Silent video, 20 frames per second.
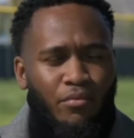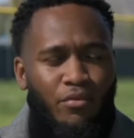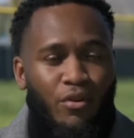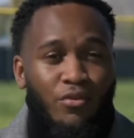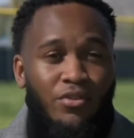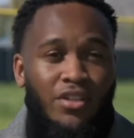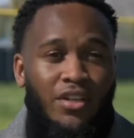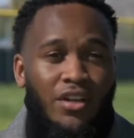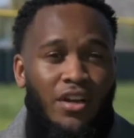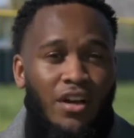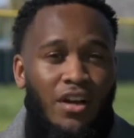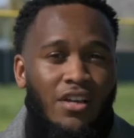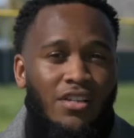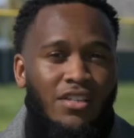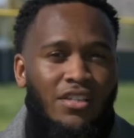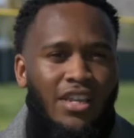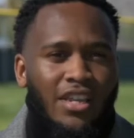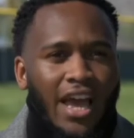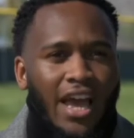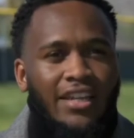Pros and
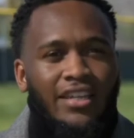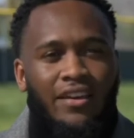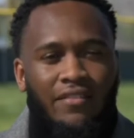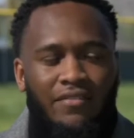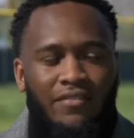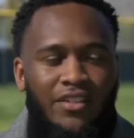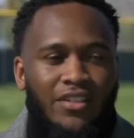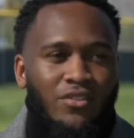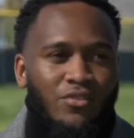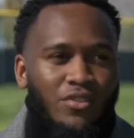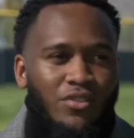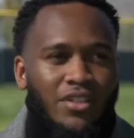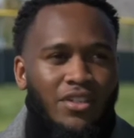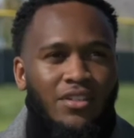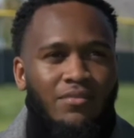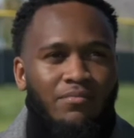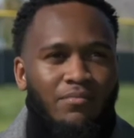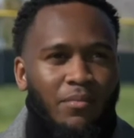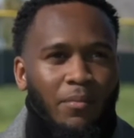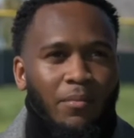cons, I definitely do see.
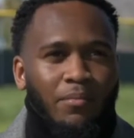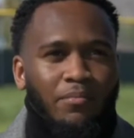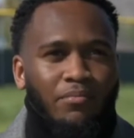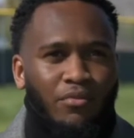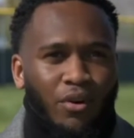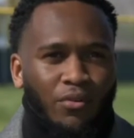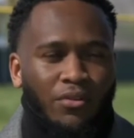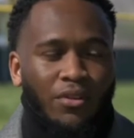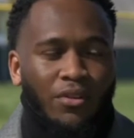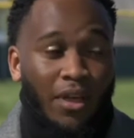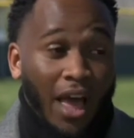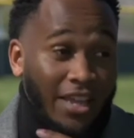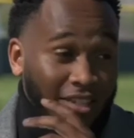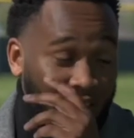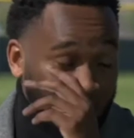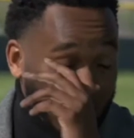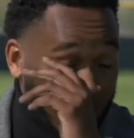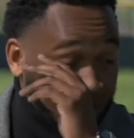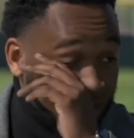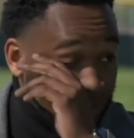I
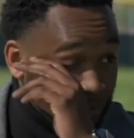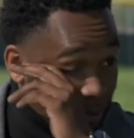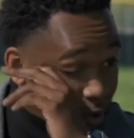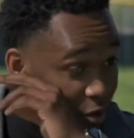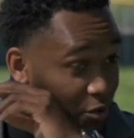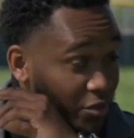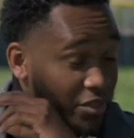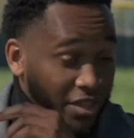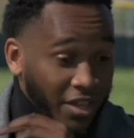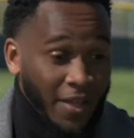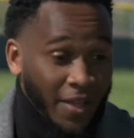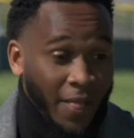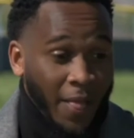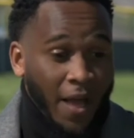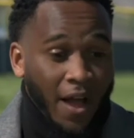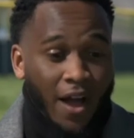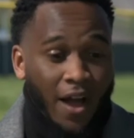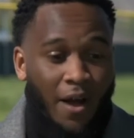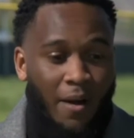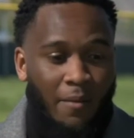see, I see both,
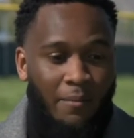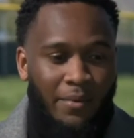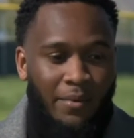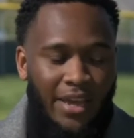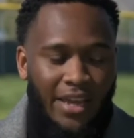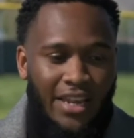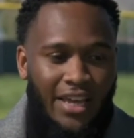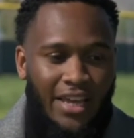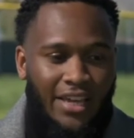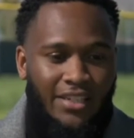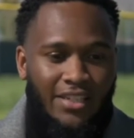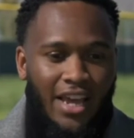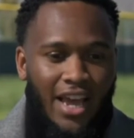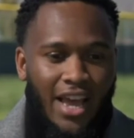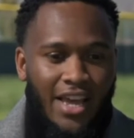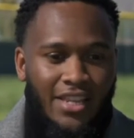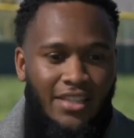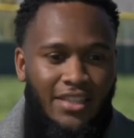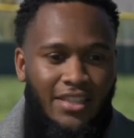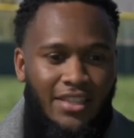mm-hmm. um, and like
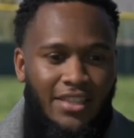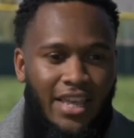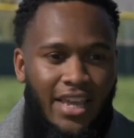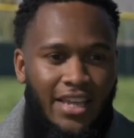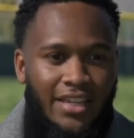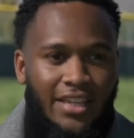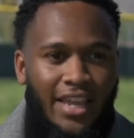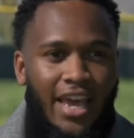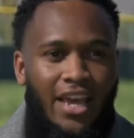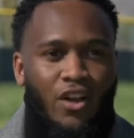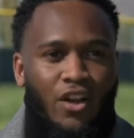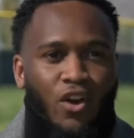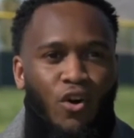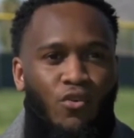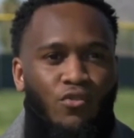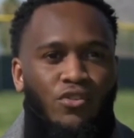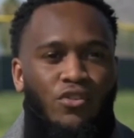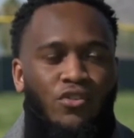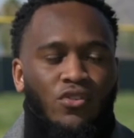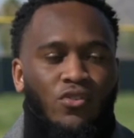I think that
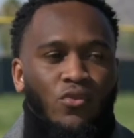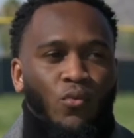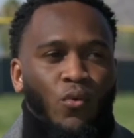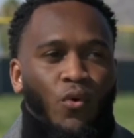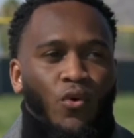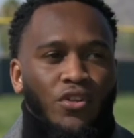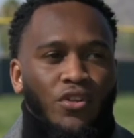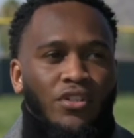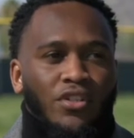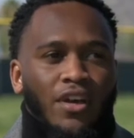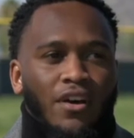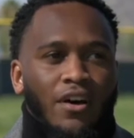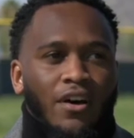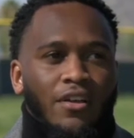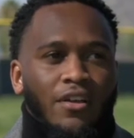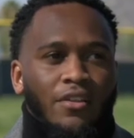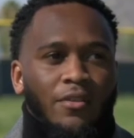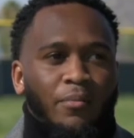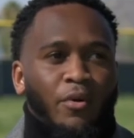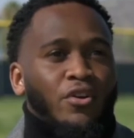goes towards
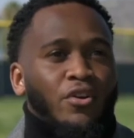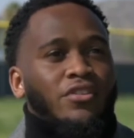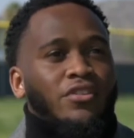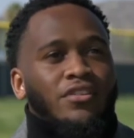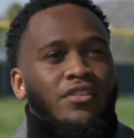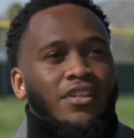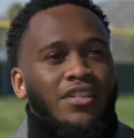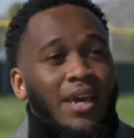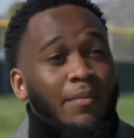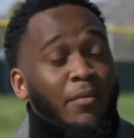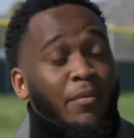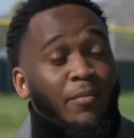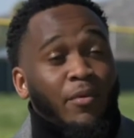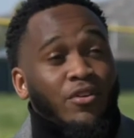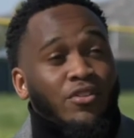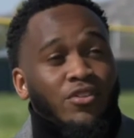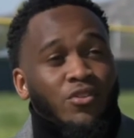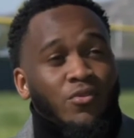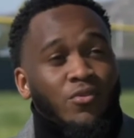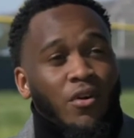uh, the person, the type of
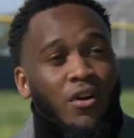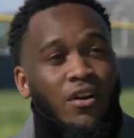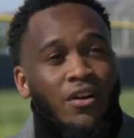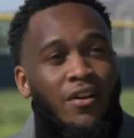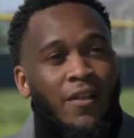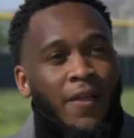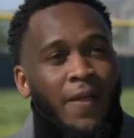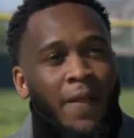person you are.